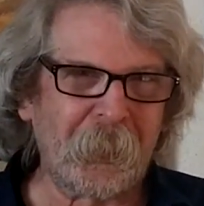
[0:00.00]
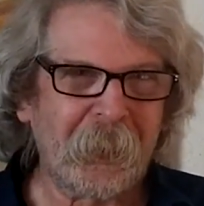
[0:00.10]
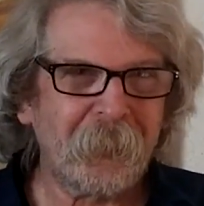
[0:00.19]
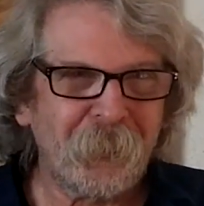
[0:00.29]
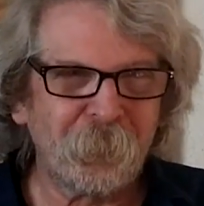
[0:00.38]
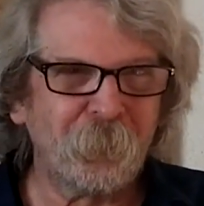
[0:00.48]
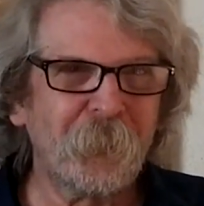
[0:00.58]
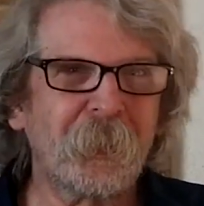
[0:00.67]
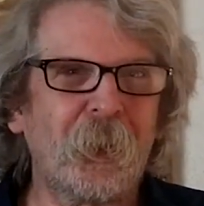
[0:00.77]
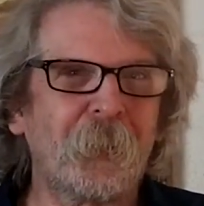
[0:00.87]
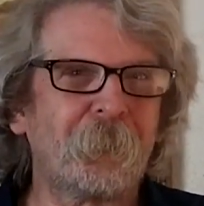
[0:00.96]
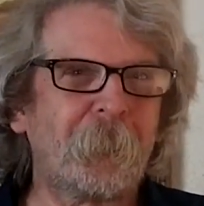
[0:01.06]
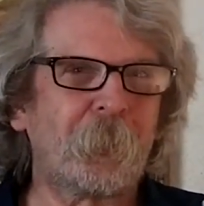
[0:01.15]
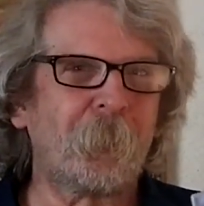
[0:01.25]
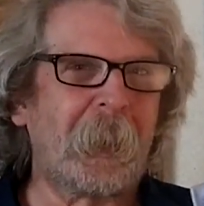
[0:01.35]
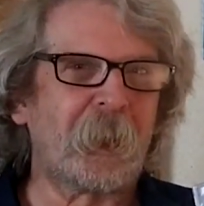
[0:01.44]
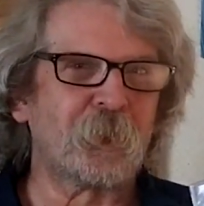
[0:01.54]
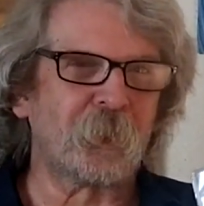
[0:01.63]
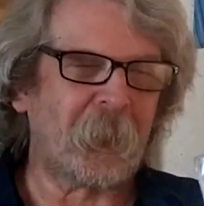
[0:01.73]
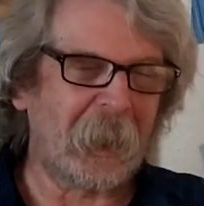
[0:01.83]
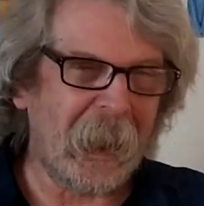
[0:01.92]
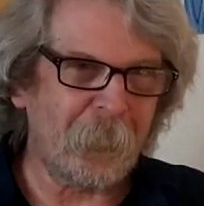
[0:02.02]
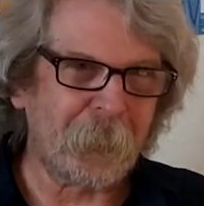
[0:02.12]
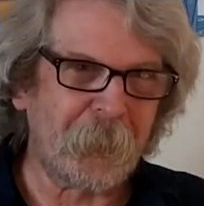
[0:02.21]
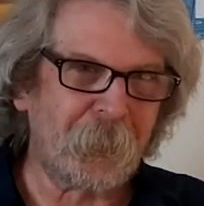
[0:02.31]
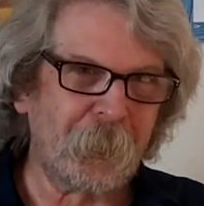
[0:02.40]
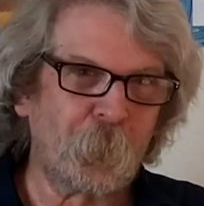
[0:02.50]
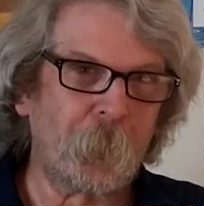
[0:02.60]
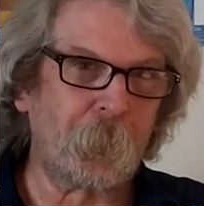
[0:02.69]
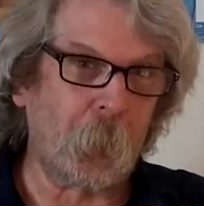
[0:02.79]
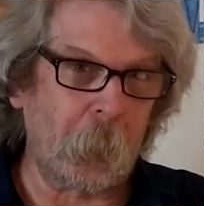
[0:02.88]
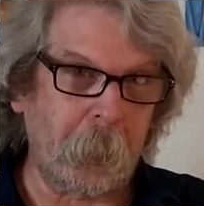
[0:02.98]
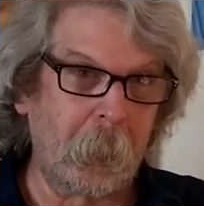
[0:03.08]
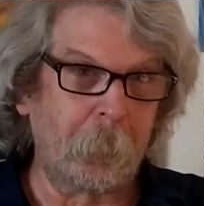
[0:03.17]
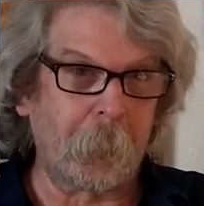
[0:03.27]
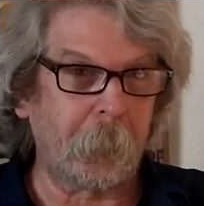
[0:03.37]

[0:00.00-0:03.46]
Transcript: It's really hard for me to imagine a happy ending to a dark comedy.